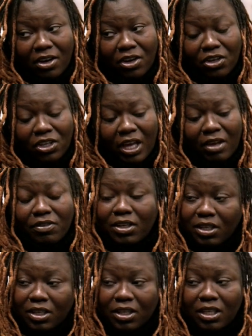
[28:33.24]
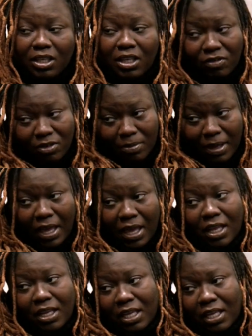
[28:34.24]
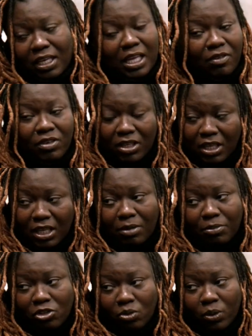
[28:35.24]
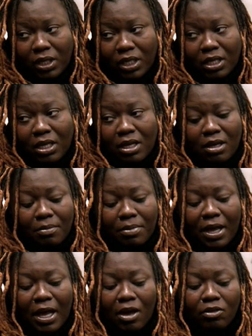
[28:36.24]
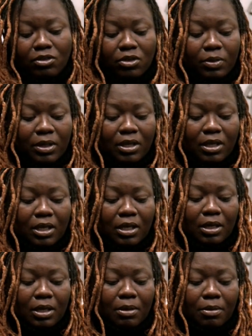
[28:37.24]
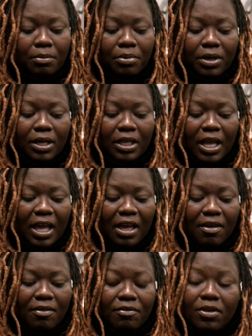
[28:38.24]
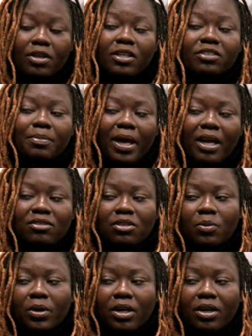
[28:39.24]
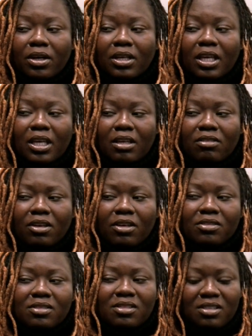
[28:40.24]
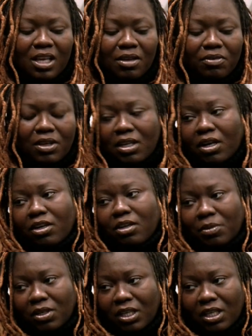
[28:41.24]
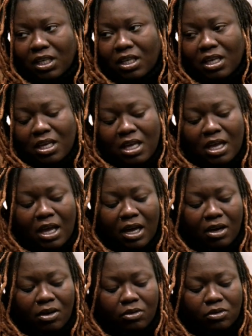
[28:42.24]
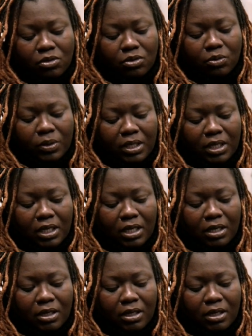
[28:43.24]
you have your good and you have your bad and everything in between. But how do we bring that village back to where kids are safe in our community? How do we